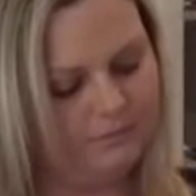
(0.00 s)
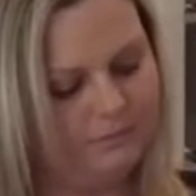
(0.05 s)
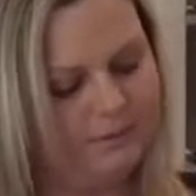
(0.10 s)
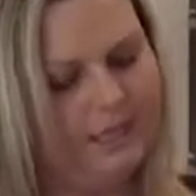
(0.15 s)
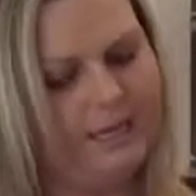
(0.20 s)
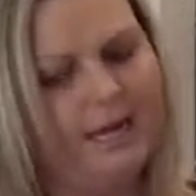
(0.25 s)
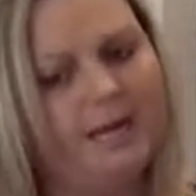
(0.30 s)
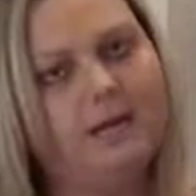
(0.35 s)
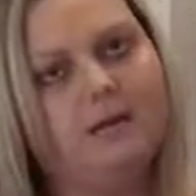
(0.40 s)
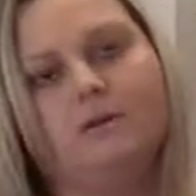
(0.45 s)

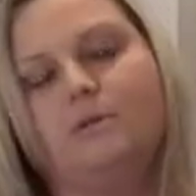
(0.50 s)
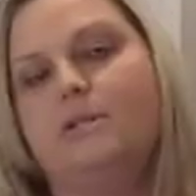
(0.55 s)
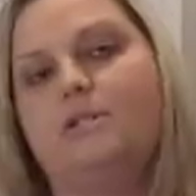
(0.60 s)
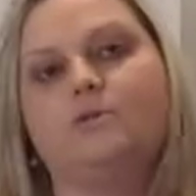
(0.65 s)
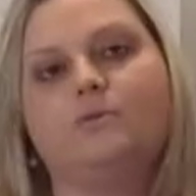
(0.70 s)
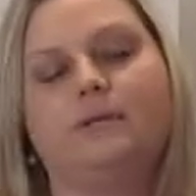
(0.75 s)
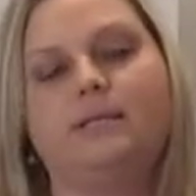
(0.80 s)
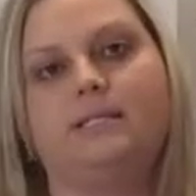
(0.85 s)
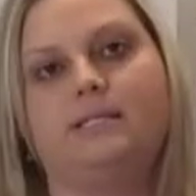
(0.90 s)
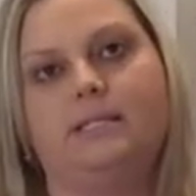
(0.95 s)
and I always
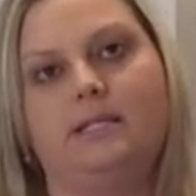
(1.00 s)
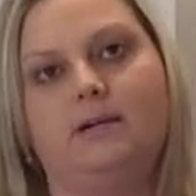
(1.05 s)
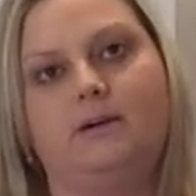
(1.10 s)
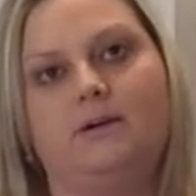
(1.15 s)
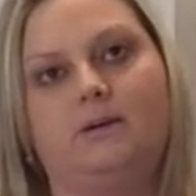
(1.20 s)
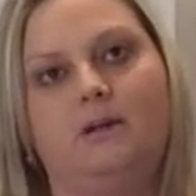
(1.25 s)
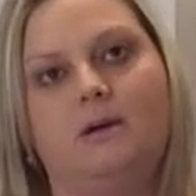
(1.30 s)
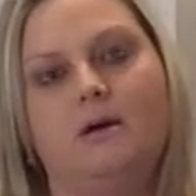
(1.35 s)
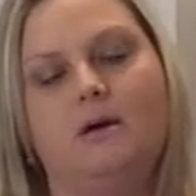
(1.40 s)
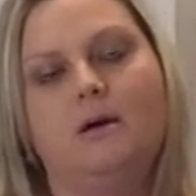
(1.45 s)

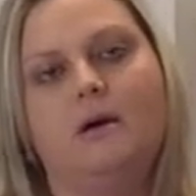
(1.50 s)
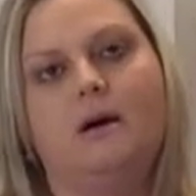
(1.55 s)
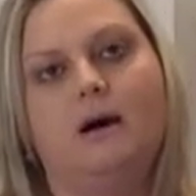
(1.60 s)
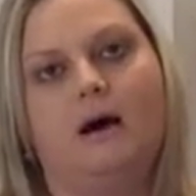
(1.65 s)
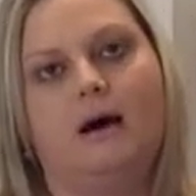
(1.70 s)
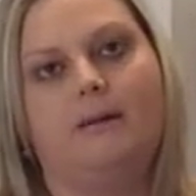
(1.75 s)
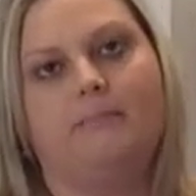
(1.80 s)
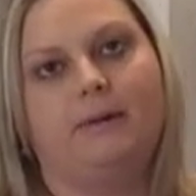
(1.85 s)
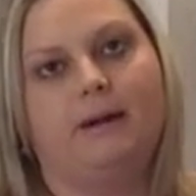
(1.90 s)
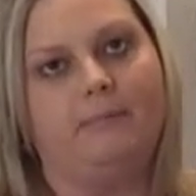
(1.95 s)
reseal
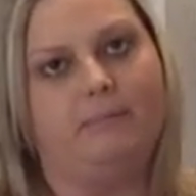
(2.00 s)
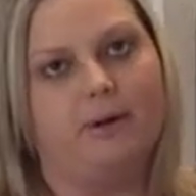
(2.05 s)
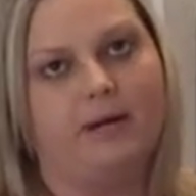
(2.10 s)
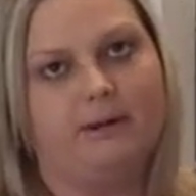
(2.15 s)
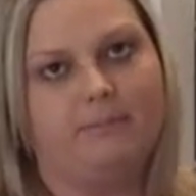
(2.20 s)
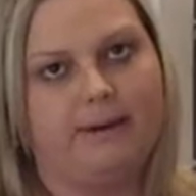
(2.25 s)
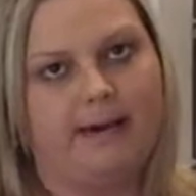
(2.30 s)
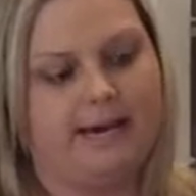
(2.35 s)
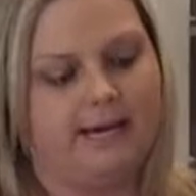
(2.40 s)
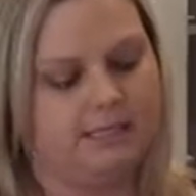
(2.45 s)
my
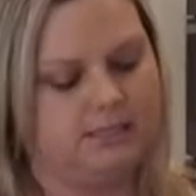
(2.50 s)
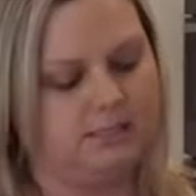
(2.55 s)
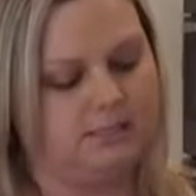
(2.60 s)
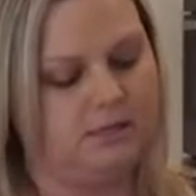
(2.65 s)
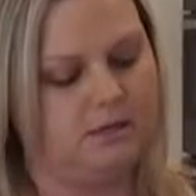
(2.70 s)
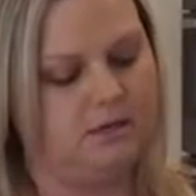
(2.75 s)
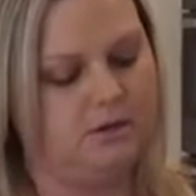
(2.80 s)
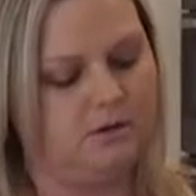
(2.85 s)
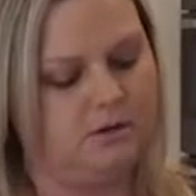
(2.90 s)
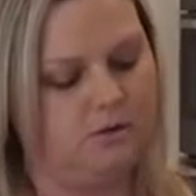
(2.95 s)
bread bags
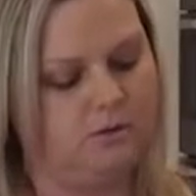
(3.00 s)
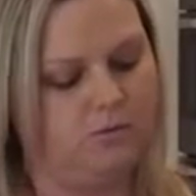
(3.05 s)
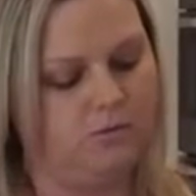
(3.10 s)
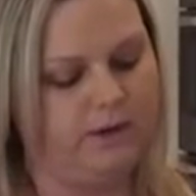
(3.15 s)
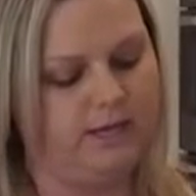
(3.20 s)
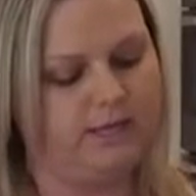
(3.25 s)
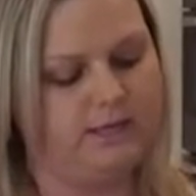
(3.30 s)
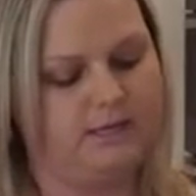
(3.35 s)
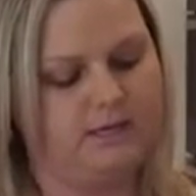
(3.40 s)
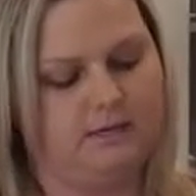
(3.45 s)

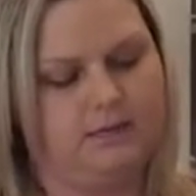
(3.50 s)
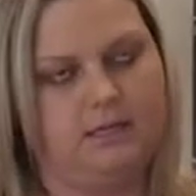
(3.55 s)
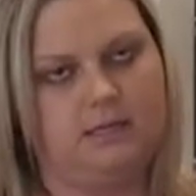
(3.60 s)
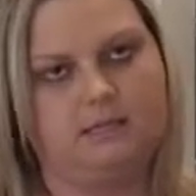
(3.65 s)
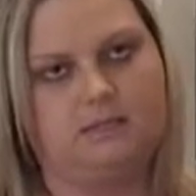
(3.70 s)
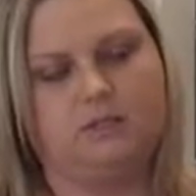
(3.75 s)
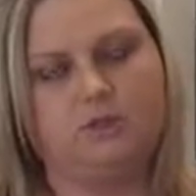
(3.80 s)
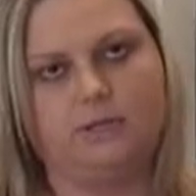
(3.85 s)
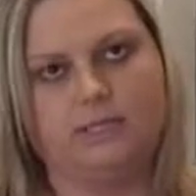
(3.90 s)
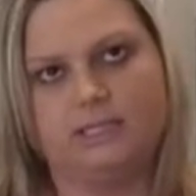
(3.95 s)
with
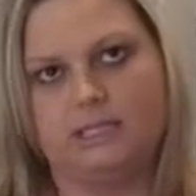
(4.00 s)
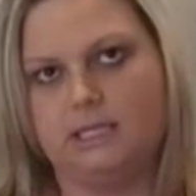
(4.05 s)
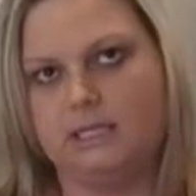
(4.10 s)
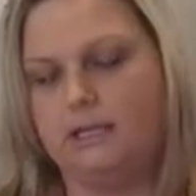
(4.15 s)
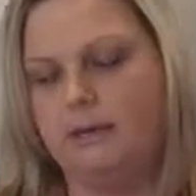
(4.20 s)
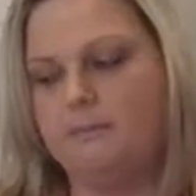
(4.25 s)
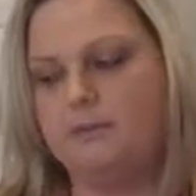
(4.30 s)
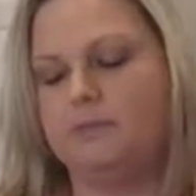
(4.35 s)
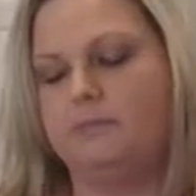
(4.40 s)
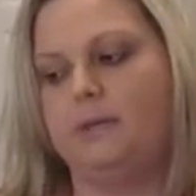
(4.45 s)
these Twixie
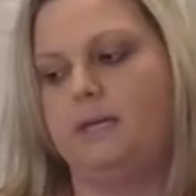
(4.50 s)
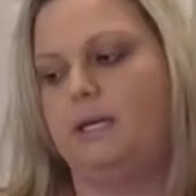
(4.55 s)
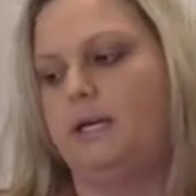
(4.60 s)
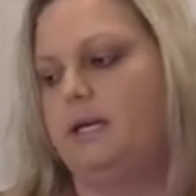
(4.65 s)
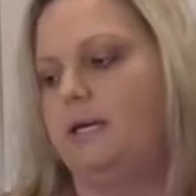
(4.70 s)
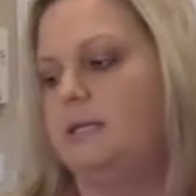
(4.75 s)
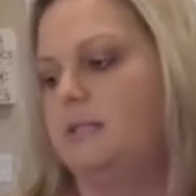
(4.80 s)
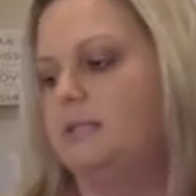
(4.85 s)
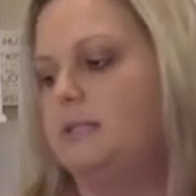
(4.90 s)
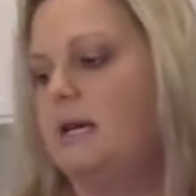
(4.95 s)
clips
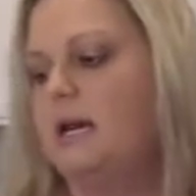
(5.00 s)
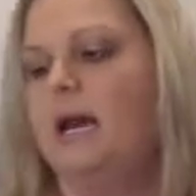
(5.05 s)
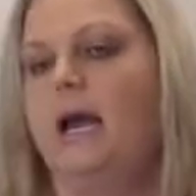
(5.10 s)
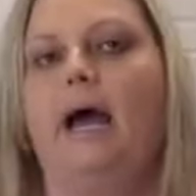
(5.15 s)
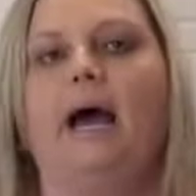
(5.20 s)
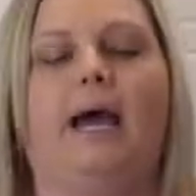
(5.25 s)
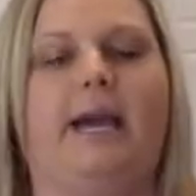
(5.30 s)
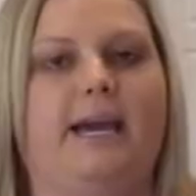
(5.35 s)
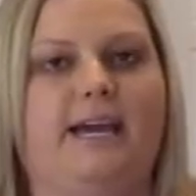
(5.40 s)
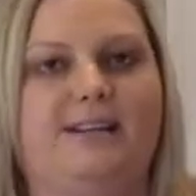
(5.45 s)
because
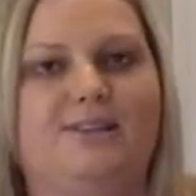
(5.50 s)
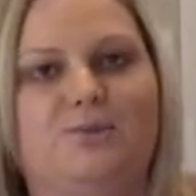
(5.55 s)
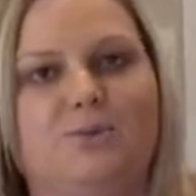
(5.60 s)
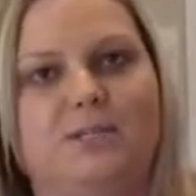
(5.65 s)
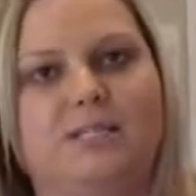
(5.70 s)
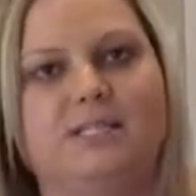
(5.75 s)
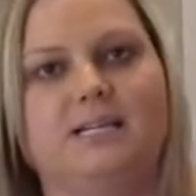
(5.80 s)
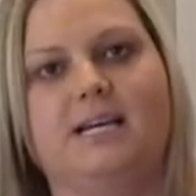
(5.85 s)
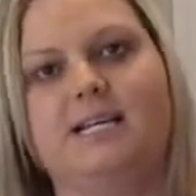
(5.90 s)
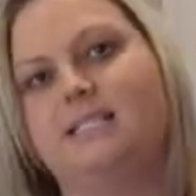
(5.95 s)
I hate
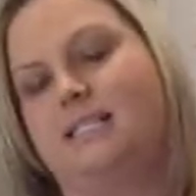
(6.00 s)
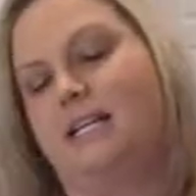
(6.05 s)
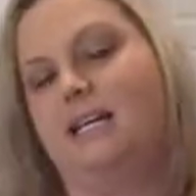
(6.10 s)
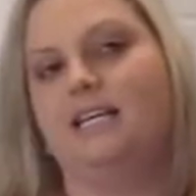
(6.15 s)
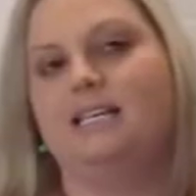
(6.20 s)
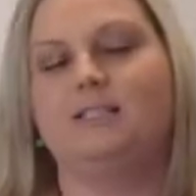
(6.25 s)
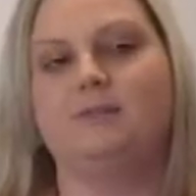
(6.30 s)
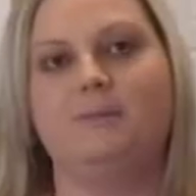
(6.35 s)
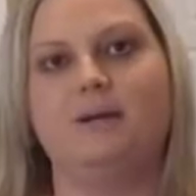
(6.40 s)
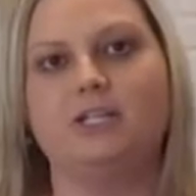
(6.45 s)
twist ties, and I
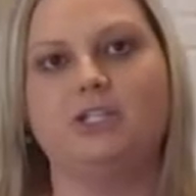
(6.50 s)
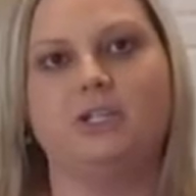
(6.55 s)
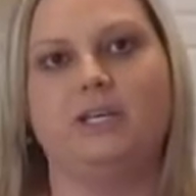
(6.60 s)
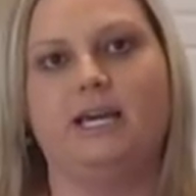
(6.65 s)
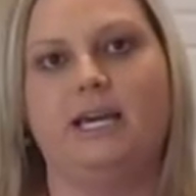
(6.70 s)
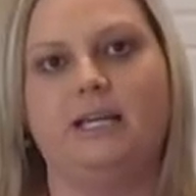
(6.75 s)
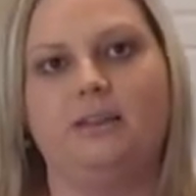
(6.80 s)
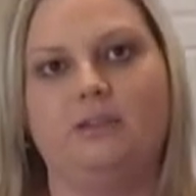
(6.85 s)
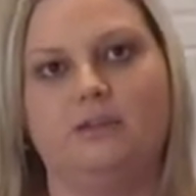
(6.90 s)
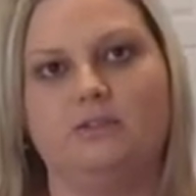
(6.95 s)
especially
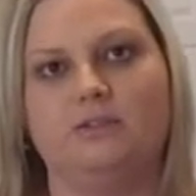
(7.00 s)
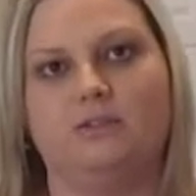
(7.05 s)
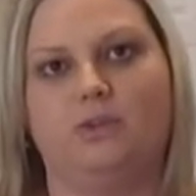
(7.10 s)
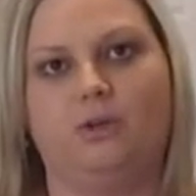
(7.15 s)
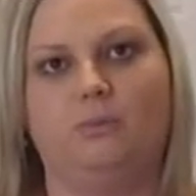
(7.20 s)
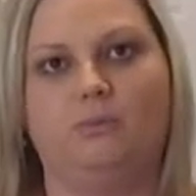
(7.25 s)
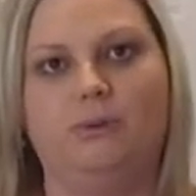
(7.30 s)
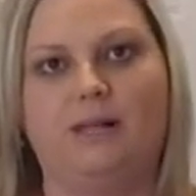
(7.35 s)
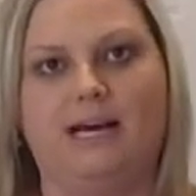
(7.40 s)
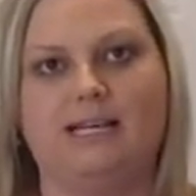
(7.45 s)
hate those little
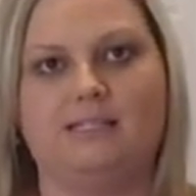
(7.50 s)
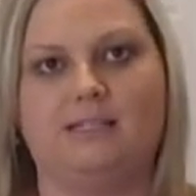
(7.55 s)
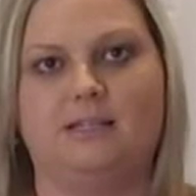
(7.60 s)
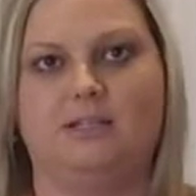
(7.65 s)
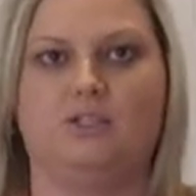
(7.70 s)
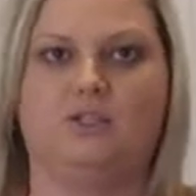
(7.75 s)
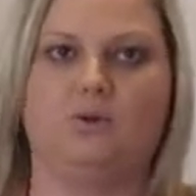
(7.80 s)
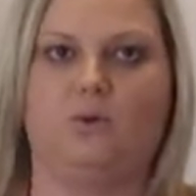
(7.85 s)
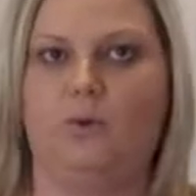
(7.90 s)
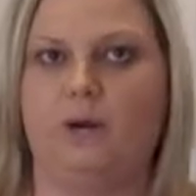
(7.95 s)
plastic
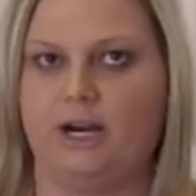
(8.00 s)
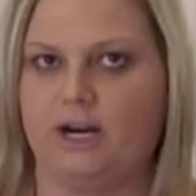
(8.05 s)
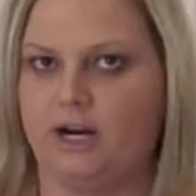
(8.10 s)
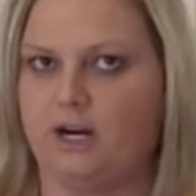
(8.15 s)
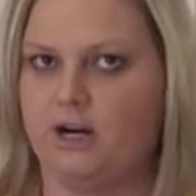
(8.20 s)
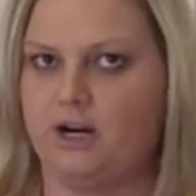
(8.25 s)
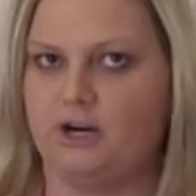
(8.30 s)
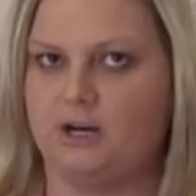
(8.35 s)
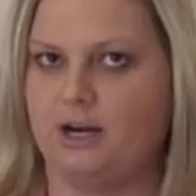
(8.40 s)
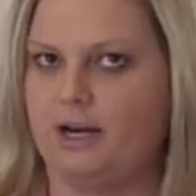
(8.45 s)

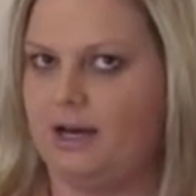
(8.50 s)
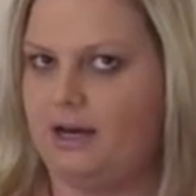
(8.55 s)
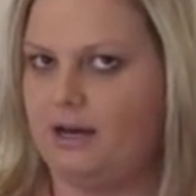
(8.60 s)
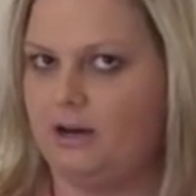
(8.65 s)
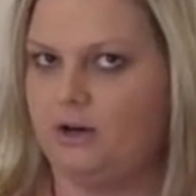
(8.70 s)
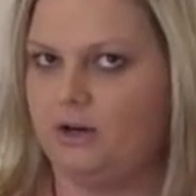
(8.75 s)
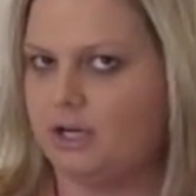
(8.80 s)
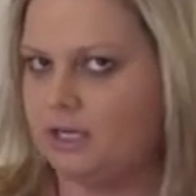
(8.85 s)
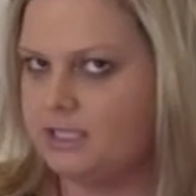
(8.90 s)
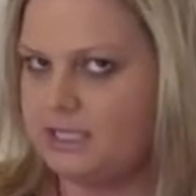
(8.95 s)
square
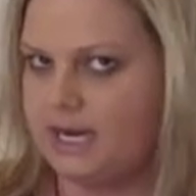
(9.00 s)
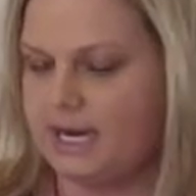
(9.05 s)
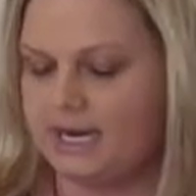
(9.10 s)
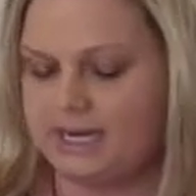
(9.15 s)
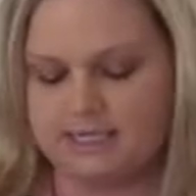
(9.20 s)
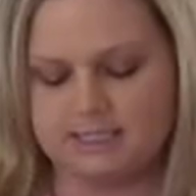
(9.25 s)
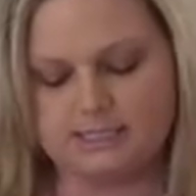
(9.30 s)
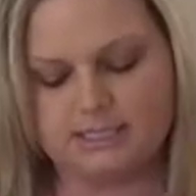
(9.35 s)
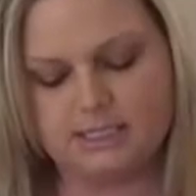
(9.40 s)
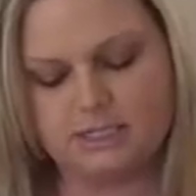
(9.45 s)
hook
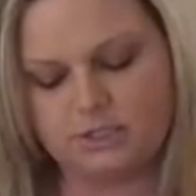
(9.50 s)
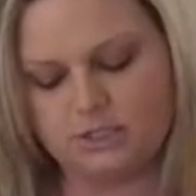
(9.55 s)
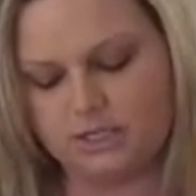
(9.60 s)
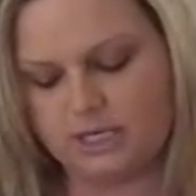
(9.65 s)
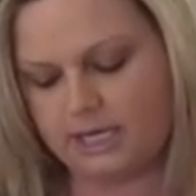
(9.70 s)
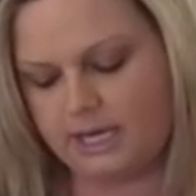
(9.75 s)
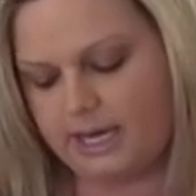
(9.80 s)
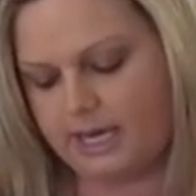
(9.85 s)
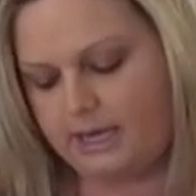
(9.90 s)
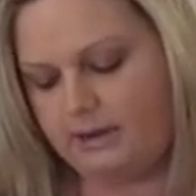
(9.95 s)
ties that you
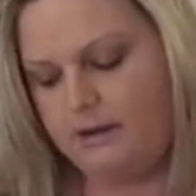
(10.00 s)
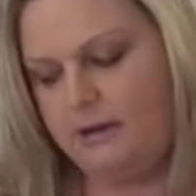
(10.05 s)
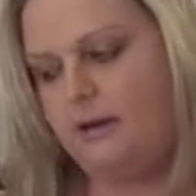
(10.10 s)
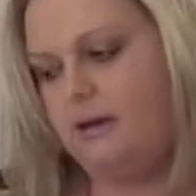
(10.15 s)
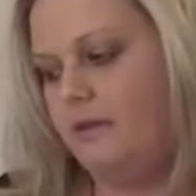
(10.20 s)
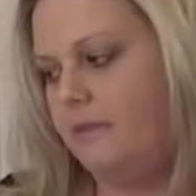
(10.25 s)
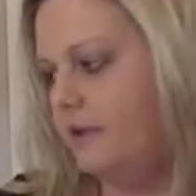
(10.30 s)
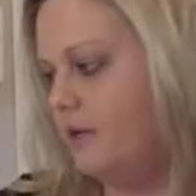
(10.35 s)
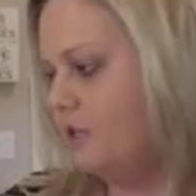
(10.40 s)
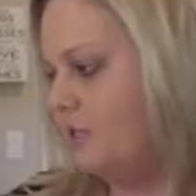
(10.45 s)
can get.
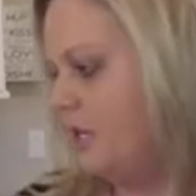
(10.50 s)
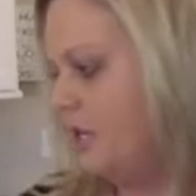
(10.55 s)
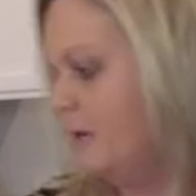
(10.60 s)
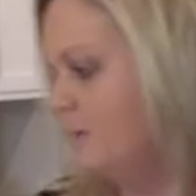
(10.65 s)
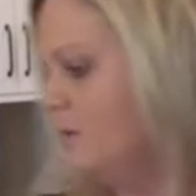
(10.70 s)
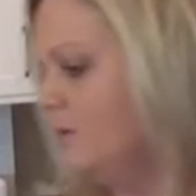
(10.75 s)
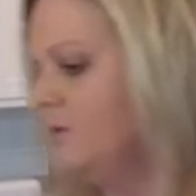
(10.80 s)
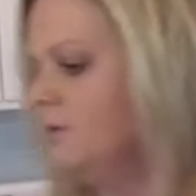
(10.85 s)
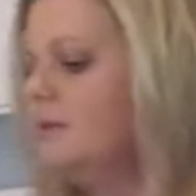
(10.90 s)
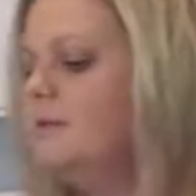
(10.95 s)
They're
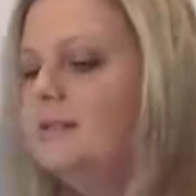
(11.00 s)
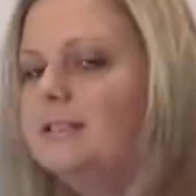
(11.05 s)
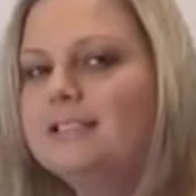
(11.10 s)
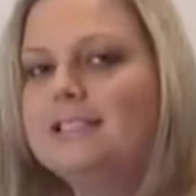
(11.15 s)
terrible.